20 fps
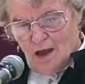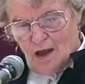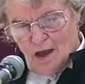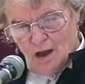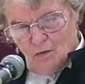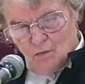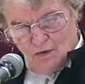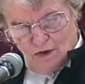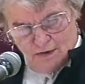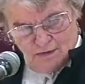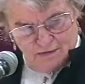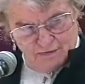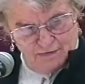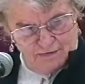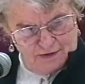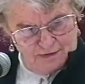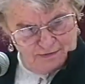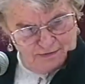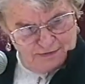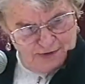And one of the
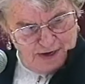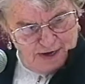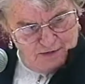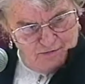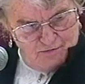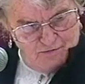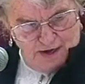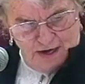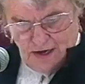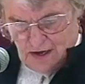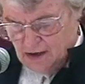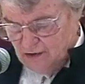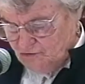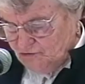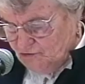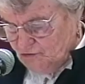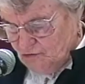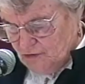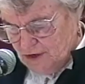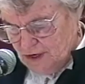things that I really
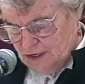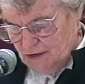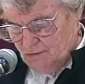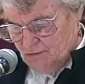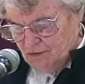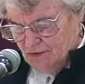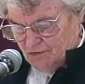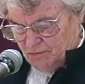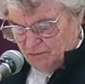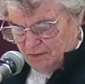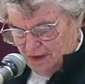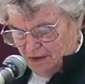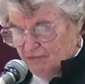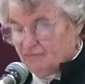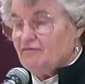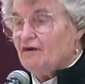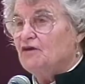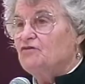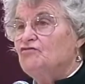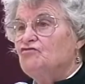enjoyed was
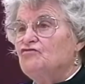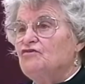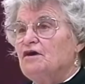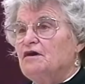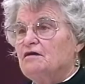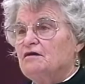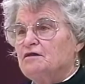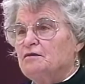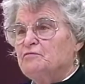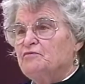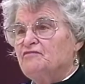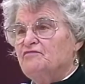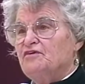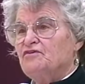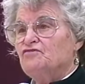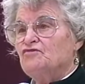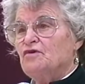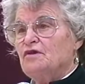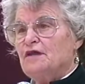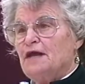being vice chair of the
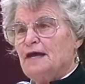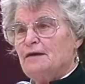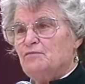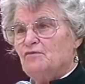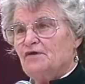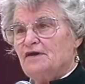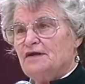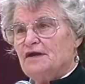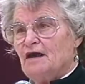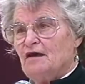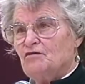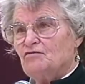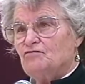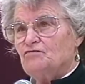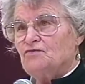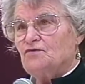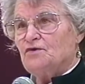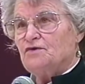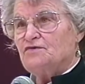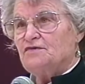Provincial Library Task
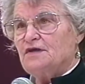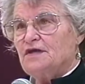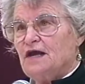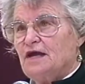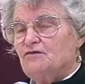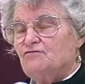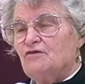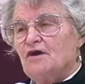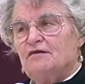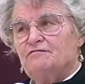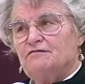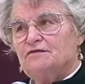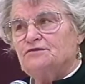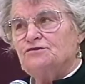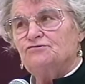Force, and I traveled